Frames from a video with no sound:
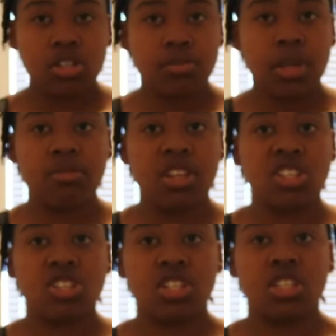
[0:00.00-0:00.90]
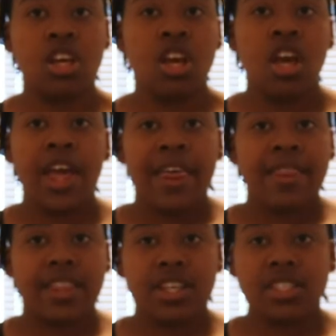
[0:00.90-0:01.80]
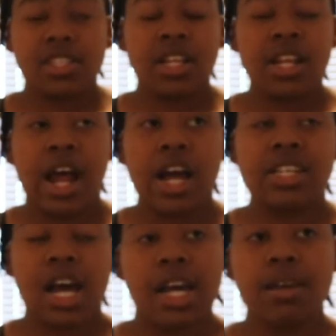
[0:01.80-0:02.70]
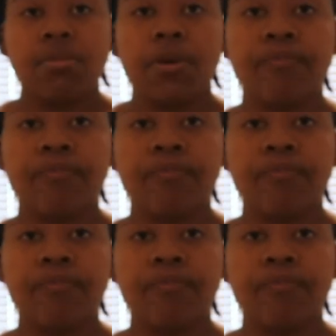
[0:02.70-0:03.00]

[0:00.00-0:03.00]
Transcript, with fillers: so maybe it's just this type,